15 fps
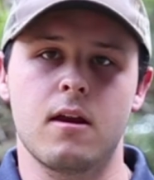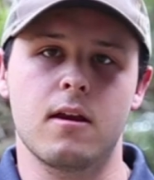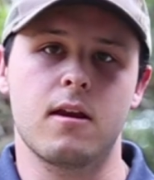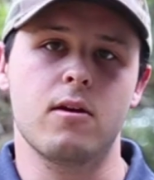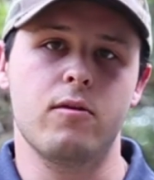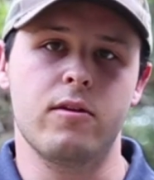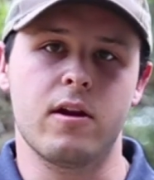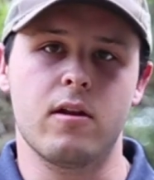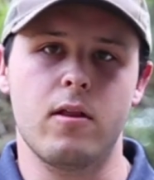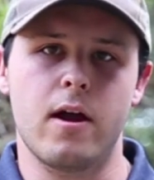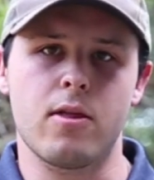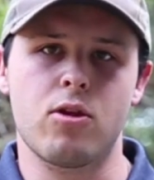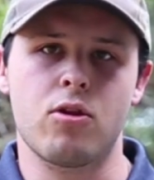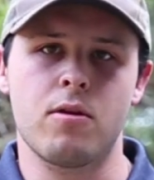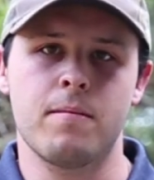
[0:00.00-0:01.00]
and kill the
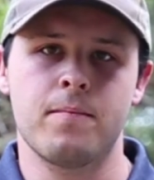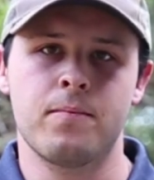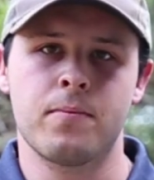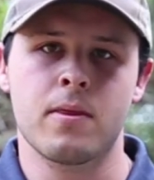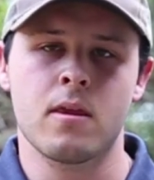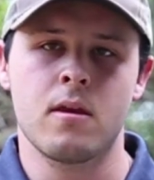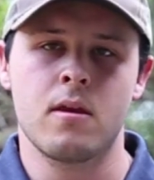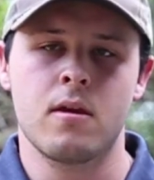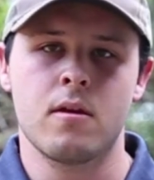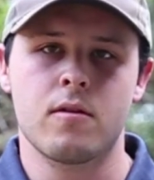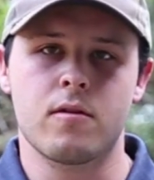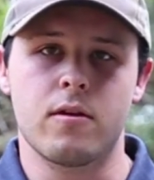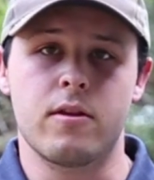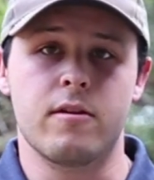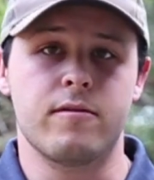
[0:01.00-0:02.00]
clutch.
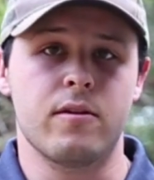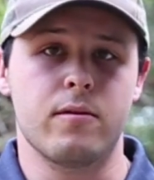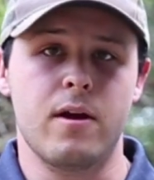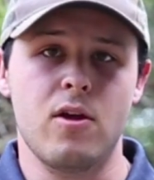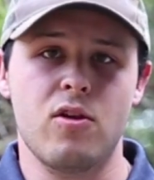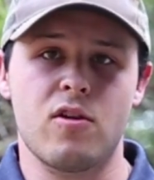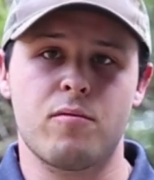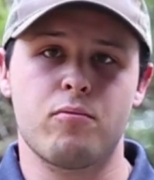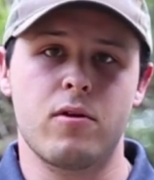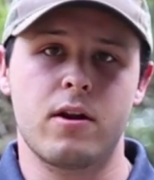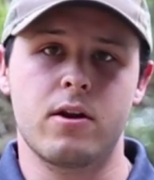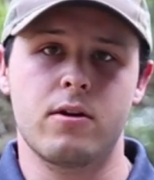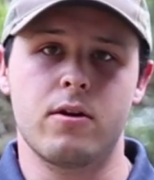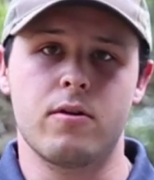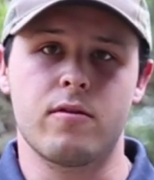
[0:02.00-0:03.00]
So they're voracious
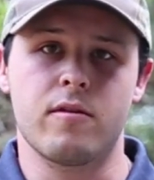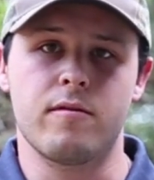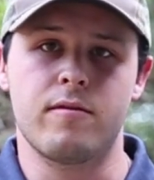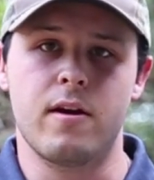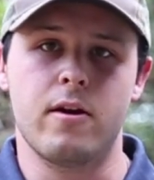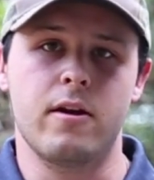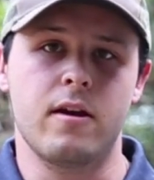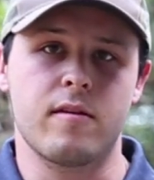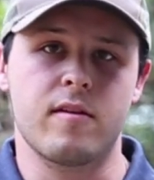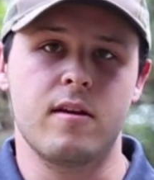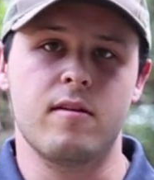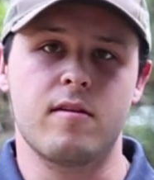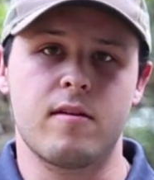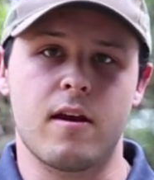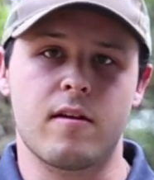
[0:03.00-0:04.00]
predators of various
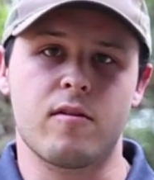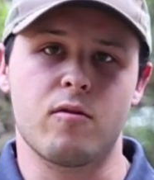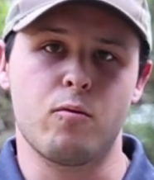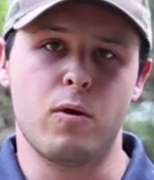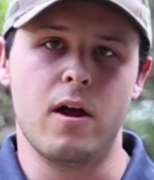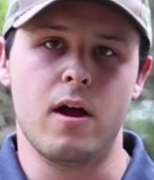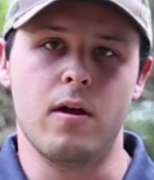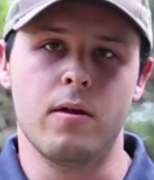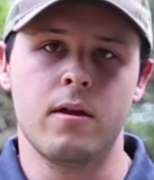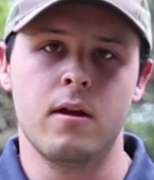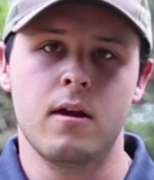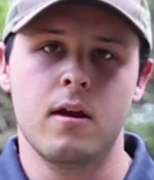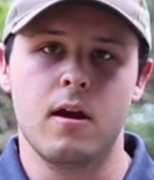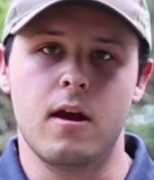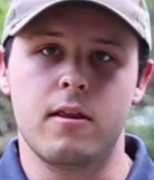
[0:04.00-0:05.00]
insects as well,
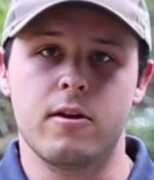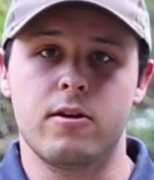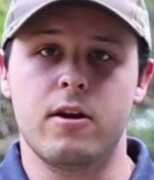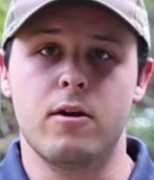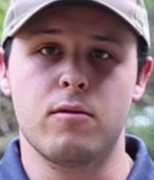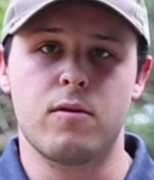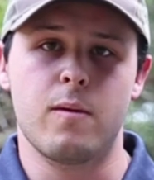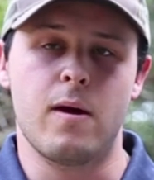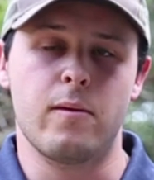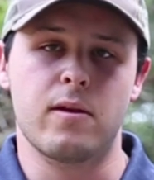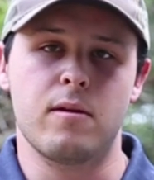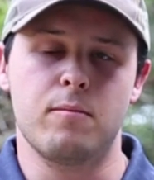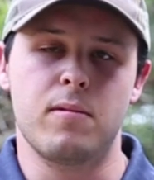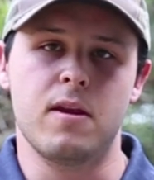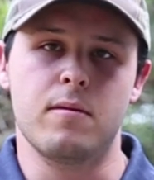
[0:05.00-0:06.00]
and they're known to
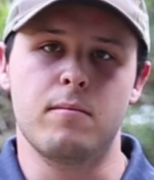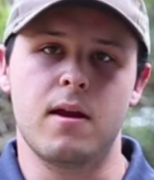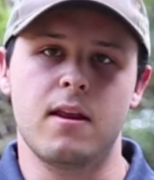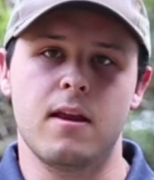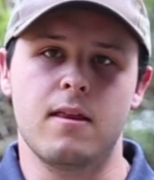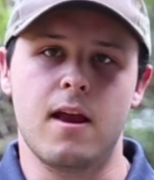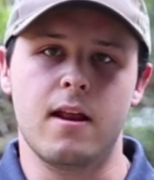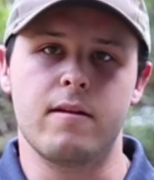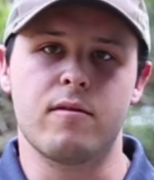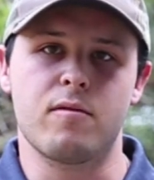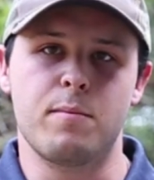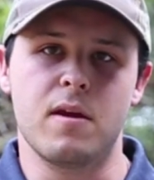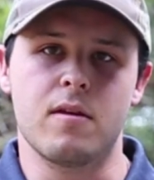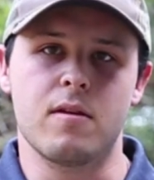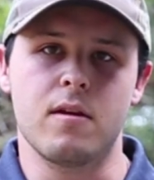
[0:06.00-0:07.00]
outcompete many native
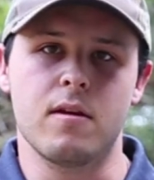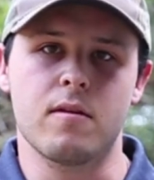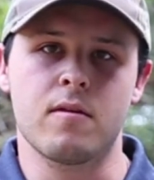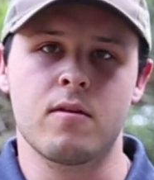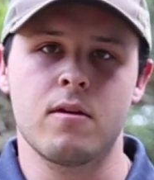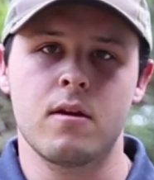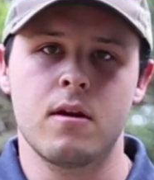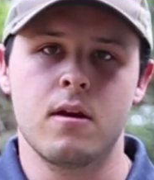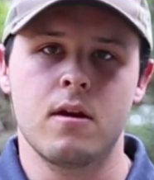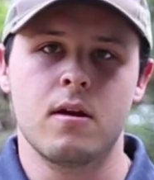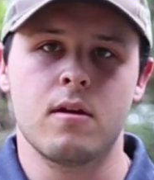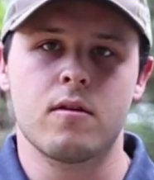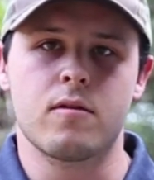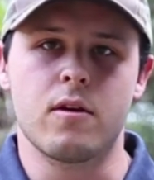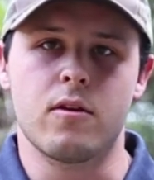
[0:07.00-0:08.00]
species.
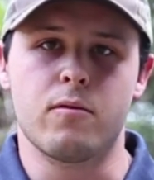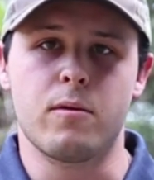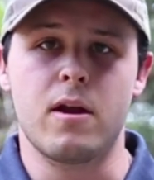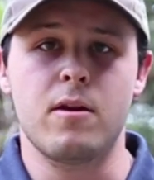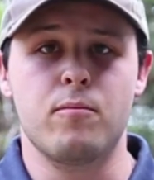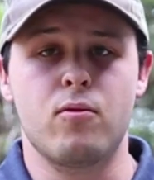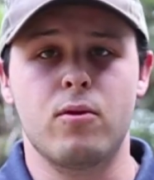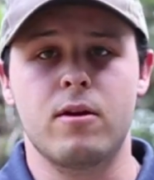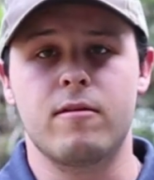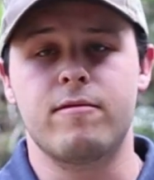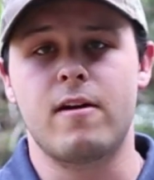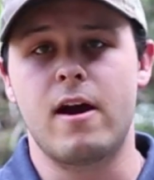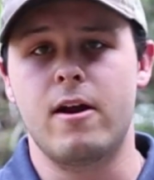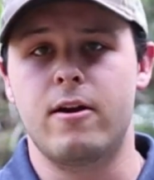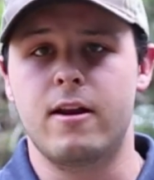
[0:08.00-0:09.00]
So the red important
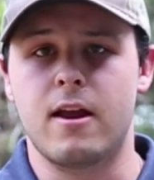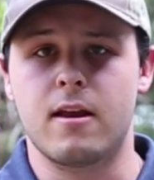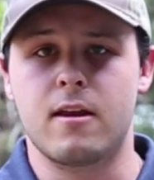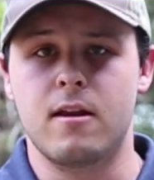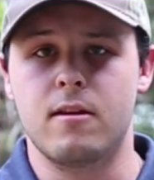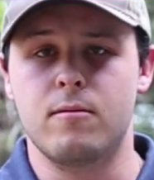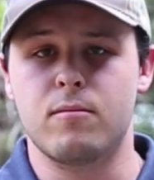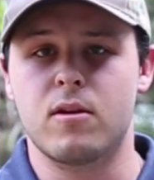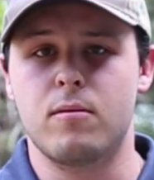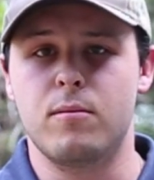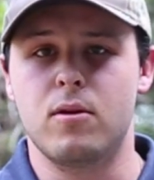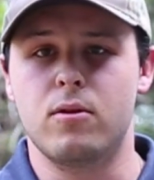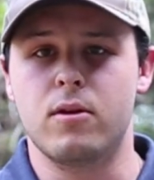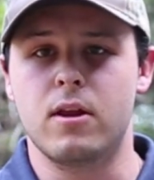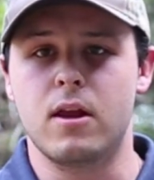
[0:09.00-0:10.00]
fire ant
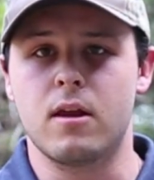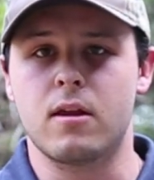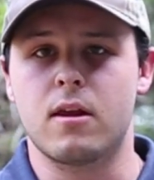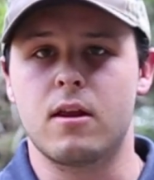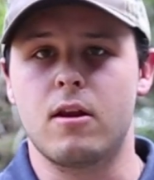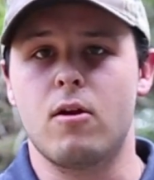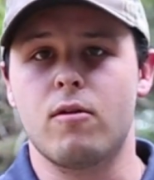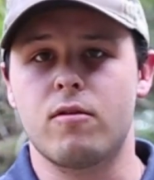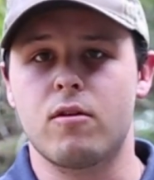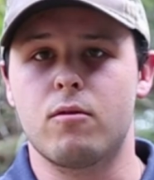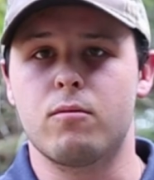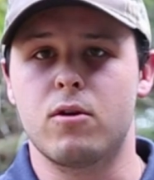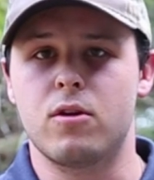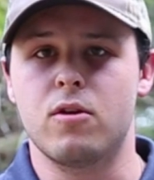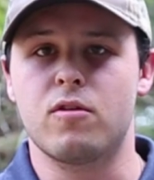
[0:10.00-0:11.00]
community can
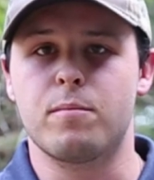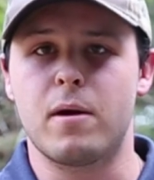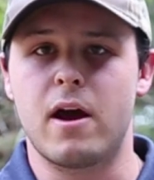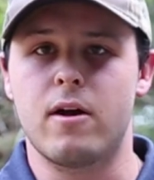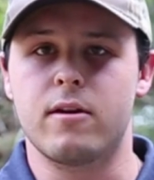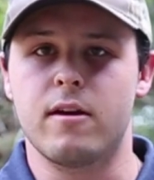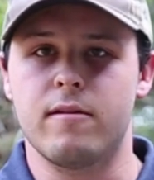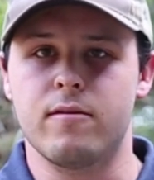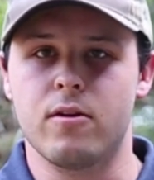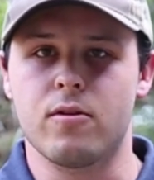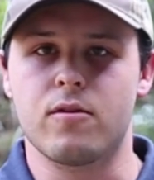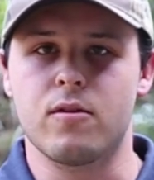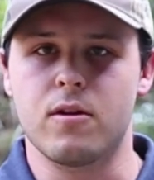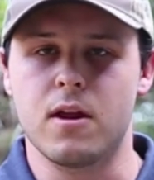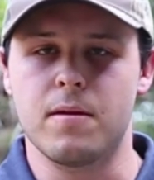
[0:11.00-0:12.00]
also reduce
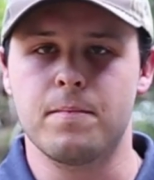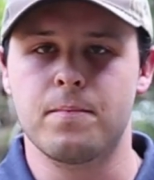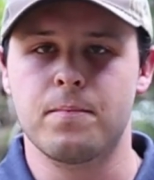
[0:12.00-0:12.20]
biodiversity.